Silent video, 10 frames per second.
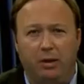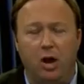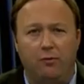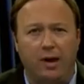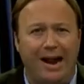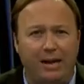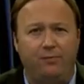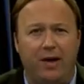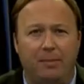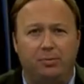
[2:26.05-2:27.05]
over
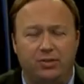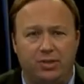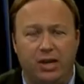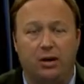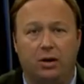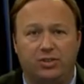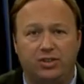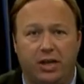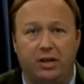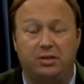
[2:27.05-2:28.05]
85%, are
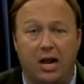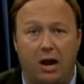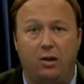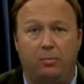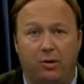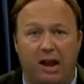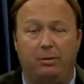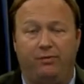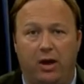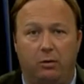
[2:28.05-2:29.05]
sick and tired of the
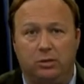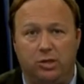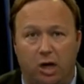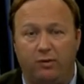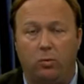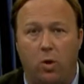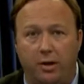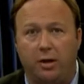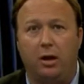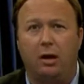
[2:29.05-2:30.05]
private Federal Reserve and
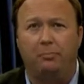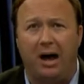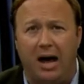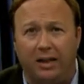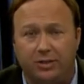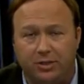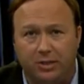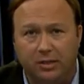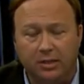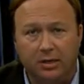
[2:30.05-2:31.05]
want it abolished.
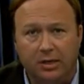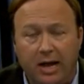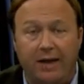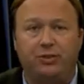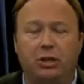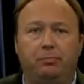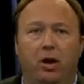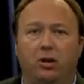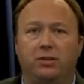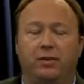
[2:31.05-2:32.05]
I've seen
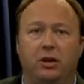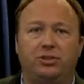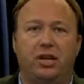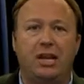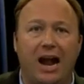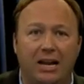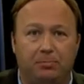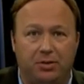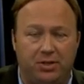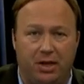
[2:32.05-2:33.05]
polls of close to
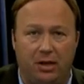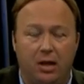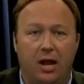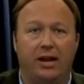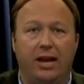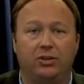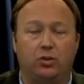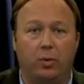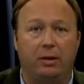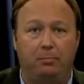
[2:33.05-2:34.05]
90% against
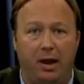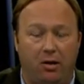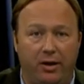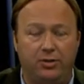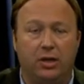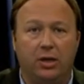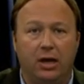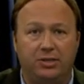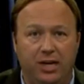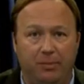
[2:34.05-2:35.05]
Rick Perry's
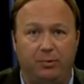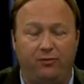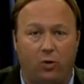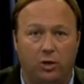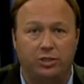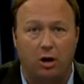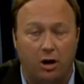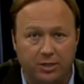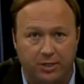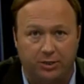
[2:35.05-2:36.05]
attempt to force
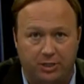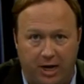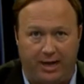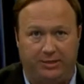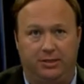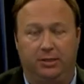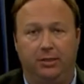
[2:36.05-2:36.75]
Gardasil shots.